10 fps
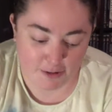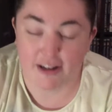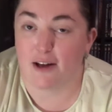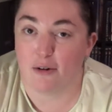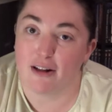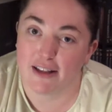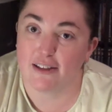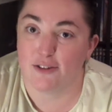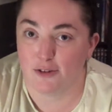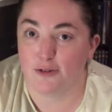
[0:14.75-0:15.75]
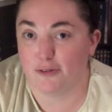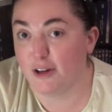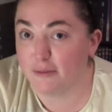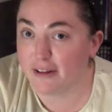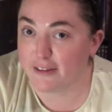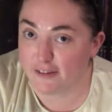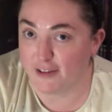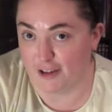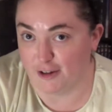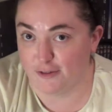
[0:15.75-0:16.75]
One, I wanted to film this
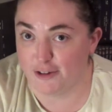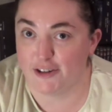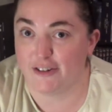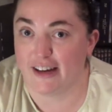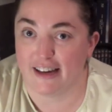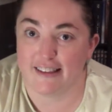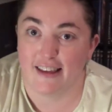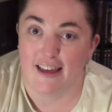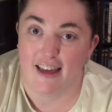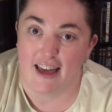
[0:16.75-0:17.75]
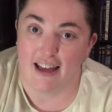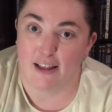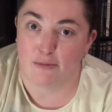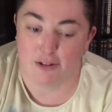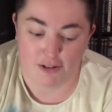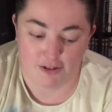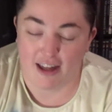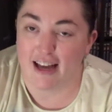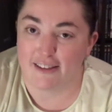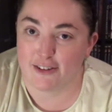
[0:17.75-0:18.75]
video for you guys and number two,
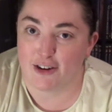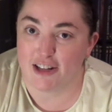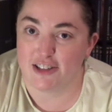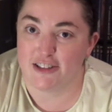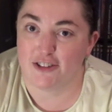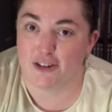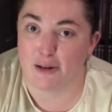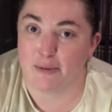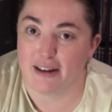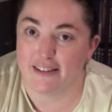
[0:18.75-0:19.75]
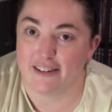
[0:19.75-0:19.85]
cat scratching the tripod.